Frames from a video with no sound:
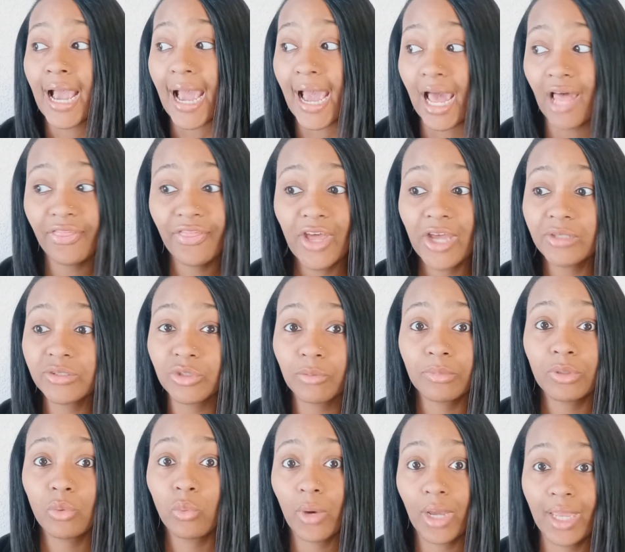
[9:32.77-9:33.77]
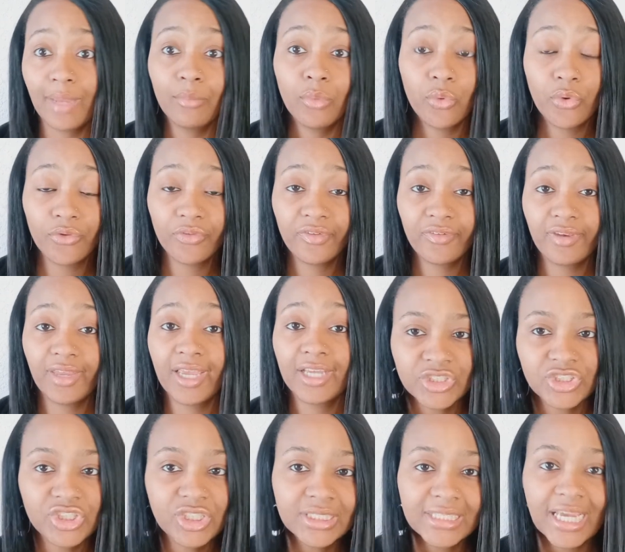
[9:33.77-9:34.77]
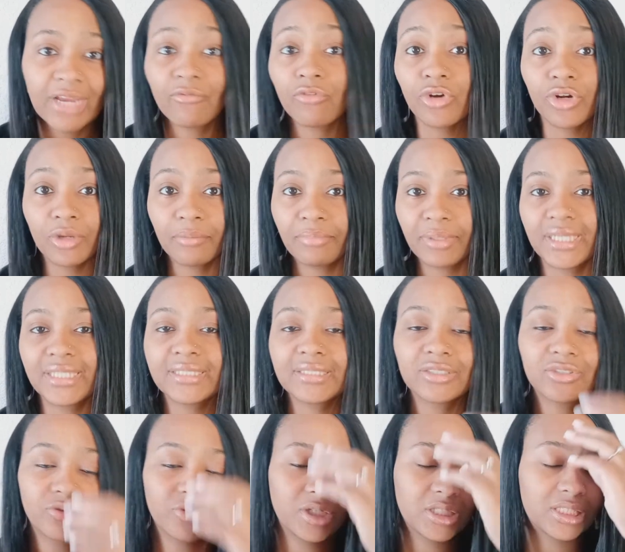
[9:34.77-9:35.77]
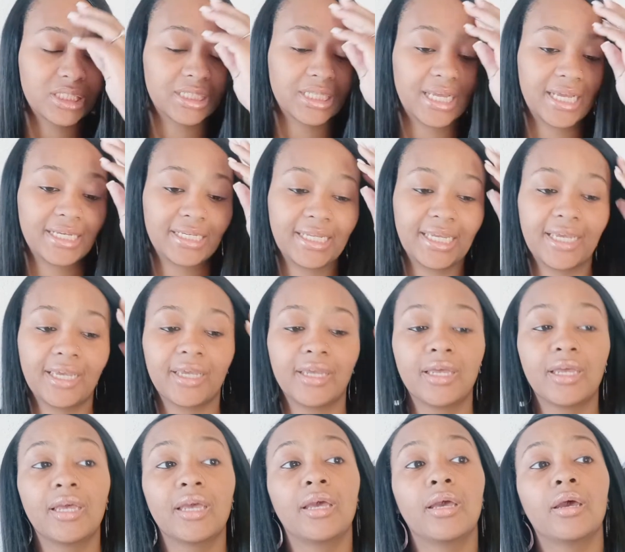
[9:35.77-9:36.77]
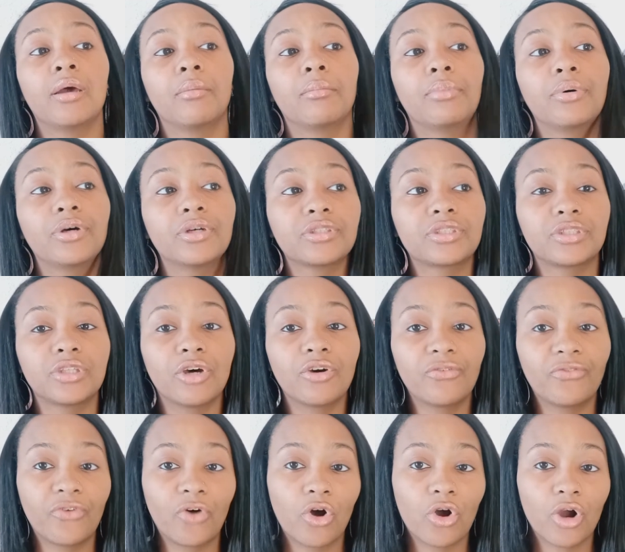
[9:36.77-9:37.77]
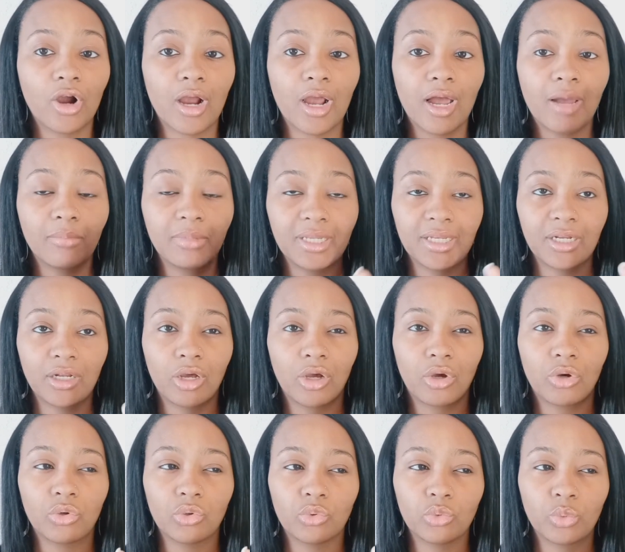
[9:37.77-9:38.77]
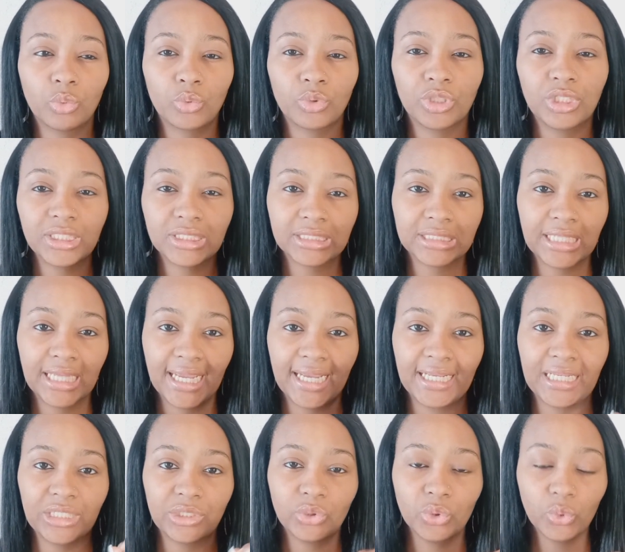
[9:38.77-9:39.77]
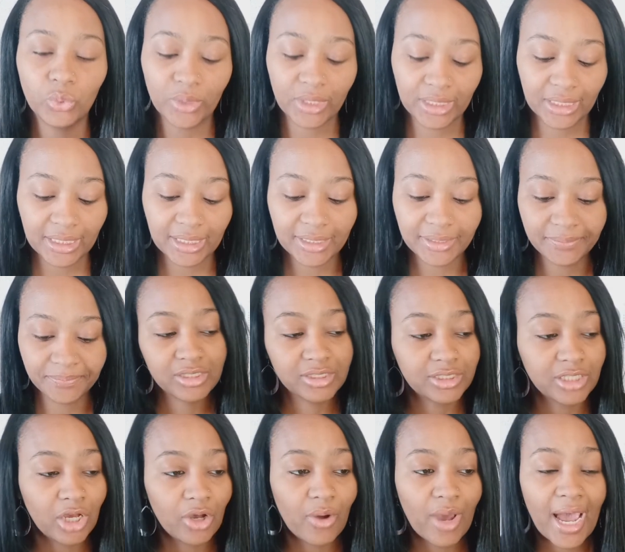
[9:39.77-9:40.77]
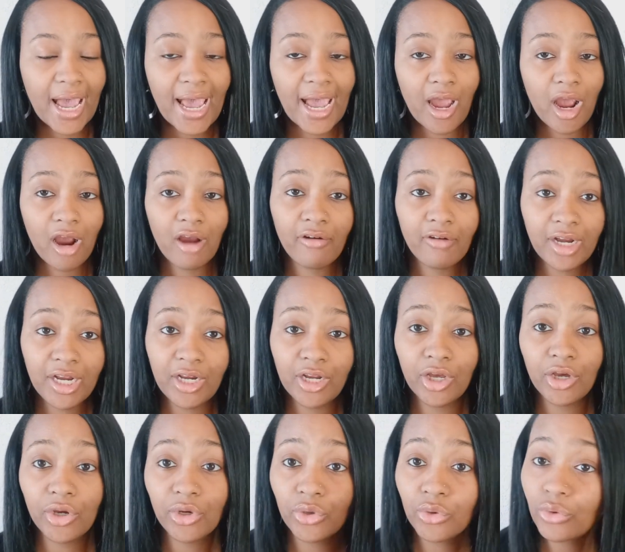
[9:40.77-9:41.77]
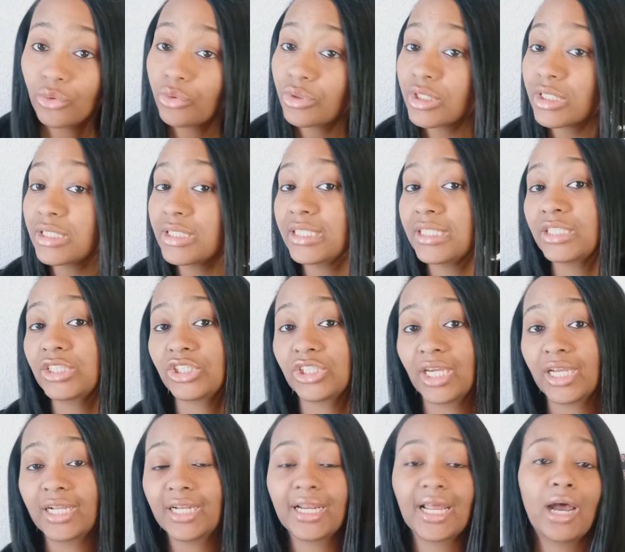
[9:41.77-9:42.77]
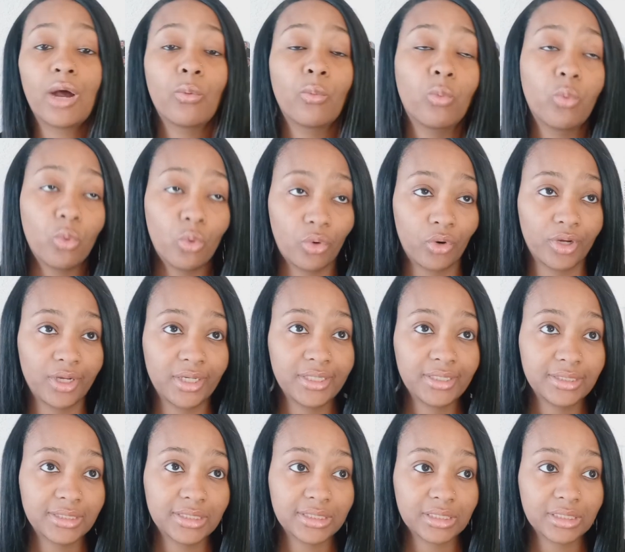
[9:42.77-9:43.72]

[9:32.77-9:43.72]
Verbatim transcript: I thought it was going to be way more than that. She doesn't run a business or anything like that. But so far, I'm leaning on this lady doing it. So I already know the DJ that I want.